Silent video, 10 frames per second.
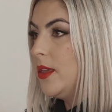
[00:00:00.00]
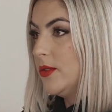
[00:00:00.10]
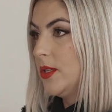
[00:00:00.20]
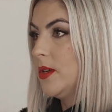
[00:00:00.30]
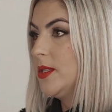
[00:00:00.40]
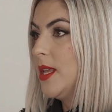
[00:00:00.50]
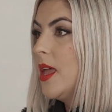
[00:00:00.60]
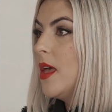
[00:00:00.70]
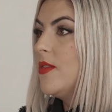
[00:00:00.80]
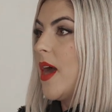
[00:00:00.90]
users
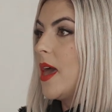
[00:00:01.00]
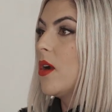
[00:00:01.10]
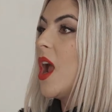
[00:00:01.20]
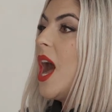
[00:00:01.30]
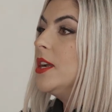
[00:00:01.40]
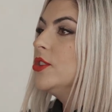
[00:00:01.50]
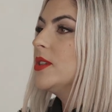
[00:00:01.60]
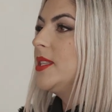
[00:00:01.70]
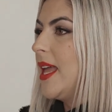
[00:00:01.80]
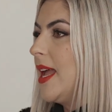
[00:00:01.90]
that are
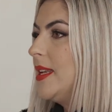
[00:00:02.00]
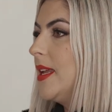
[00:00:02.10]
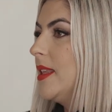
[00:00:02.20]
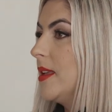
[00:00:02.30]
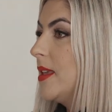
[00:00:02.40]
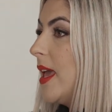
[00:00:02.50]
understanding that